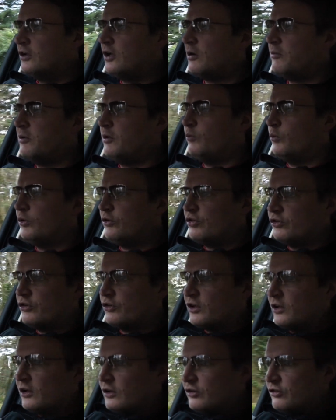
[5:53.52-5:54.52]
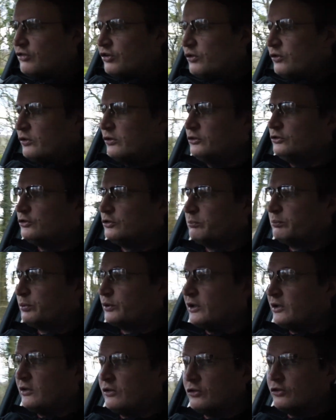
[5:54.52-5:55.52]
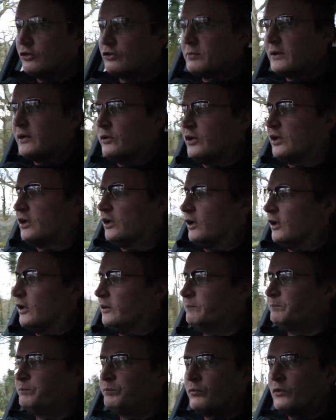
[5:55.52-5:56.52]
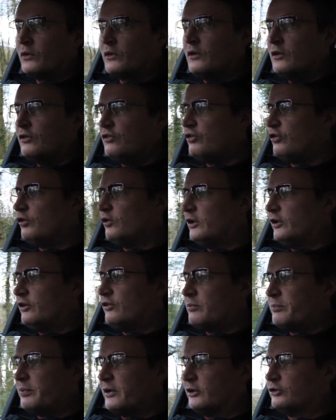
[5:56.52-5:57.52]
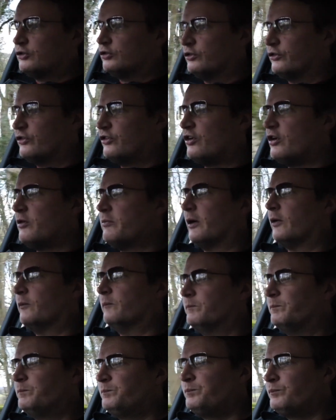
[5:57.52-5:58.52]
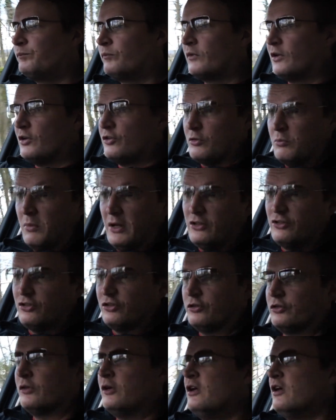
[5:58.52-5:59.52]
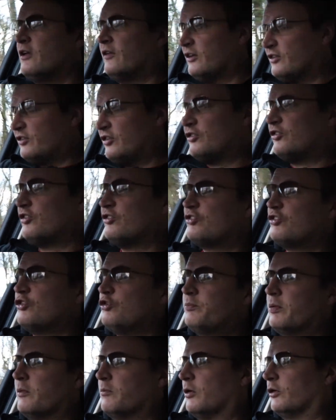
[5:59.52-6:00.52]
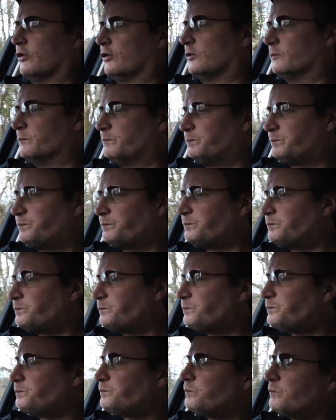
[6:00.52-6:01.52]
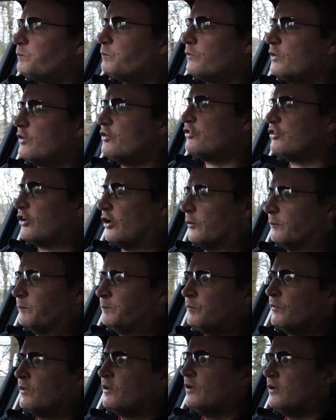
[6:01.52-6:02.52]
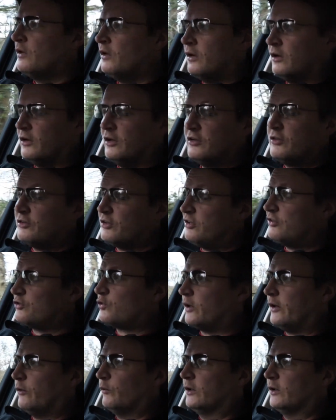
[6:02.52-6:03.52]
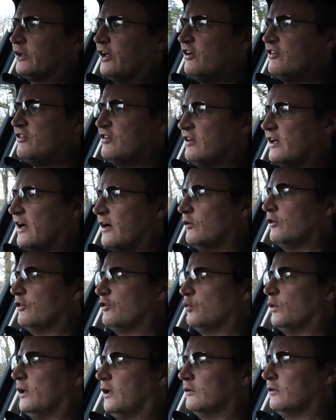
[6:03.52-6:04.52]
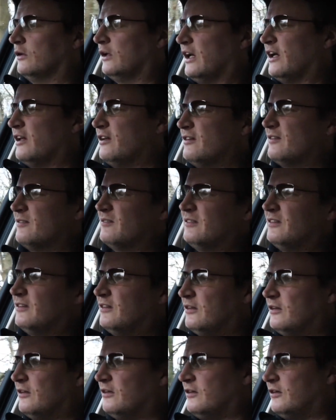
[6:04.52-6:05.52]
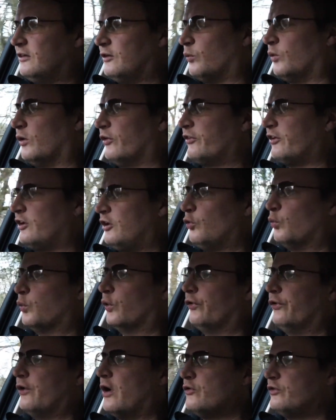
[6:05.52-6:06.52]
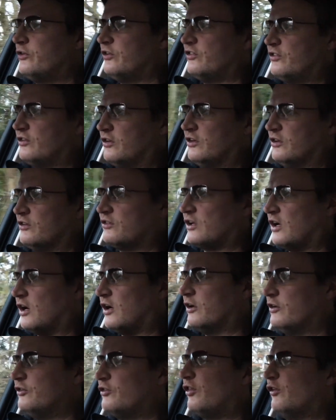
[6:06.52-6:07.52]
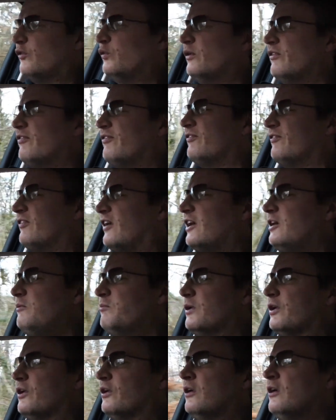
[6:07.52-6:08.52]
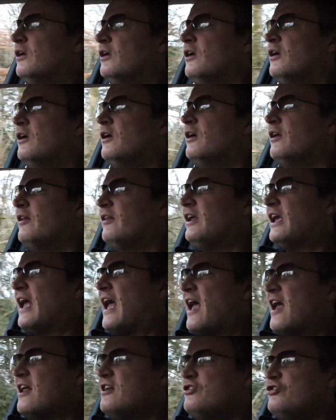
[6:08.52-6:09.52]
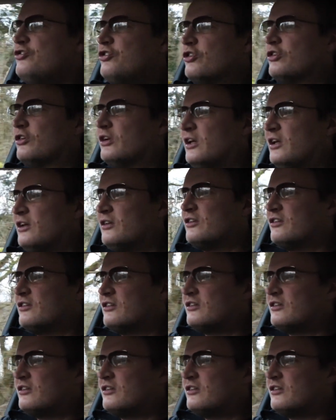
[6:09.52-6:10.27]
I mean, we're talking a 200 brake horsepower car, 2-litre petrol turbo. As I mentioned, this is a super model, so it's quite kitted out as well. And the one thing you will notice in this car is the refinement. The engine, it